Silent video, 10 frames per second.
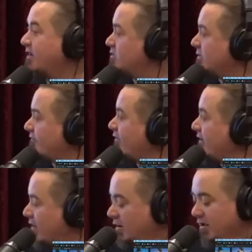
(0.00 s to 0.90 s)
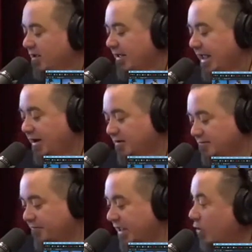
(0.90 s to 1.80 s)
It took them forever. And
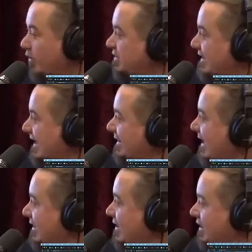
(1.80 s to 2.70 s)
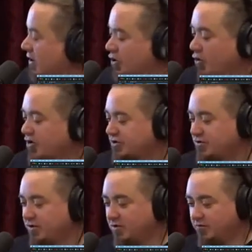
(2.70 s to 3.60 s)
in order to get that thing across
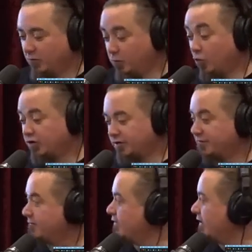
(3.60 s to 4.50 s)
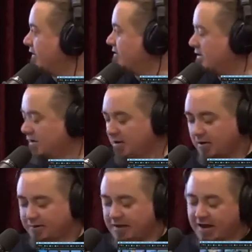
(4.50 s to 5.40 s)
the water from Finland,
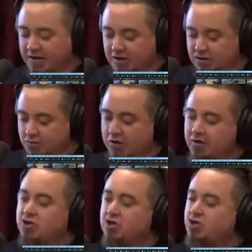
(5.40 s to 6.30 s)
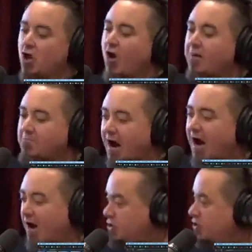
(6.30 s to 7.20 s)
they had to construct a giant
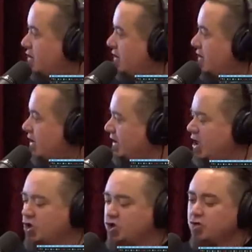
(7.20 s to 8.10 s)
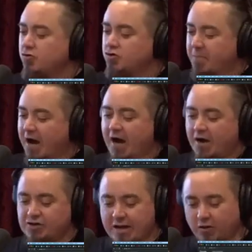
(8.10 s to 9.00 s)
barge, like a huge
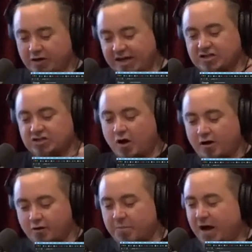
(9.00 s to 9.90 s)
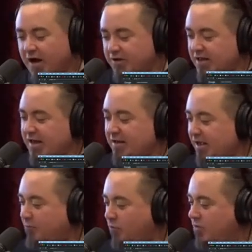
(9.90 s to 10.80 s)
barge. And on each side of the barge,
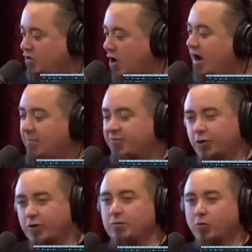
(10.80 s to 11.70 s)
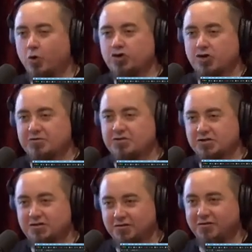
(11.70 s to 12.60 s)
they would tie up 3 warships
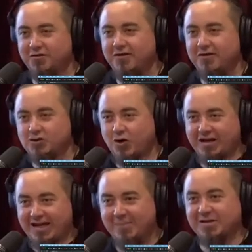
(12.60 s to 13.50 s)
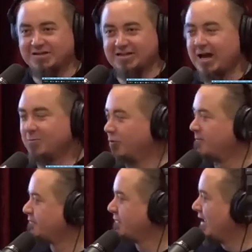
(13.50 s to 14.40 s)
just to try and keep it stable.
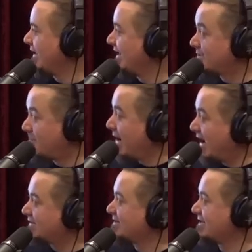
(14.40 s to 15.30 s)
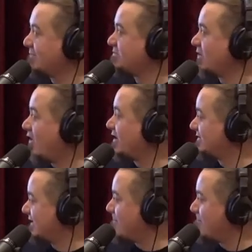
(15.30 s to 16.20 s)
It's about the same size,
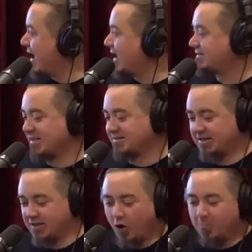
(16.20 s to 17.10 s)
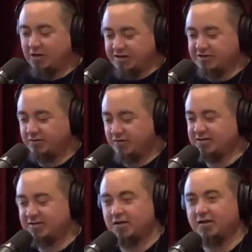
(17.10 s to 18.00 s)
same mass as the obelisk
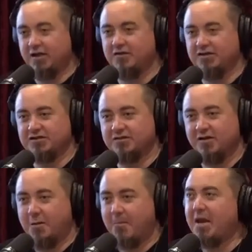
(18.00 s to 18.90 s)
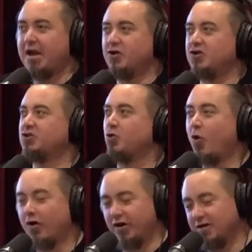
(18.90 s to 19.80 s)
that's sitting in this mountainous
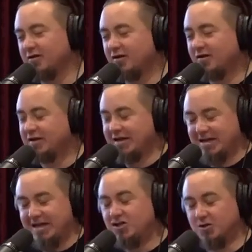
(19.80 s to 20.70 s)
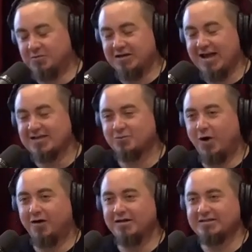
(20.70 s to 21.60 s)
quarry in Egypt, in
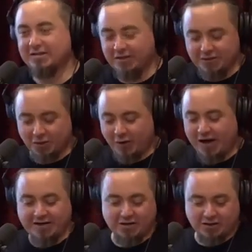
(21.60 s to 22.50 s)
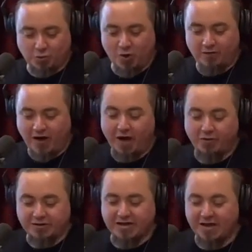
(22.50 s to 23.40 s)
Aswan. It's still in the ground. It's like
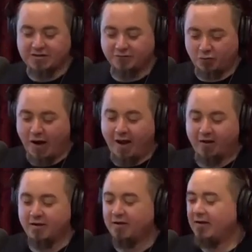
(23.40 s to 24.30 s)
1,200 tons of granite.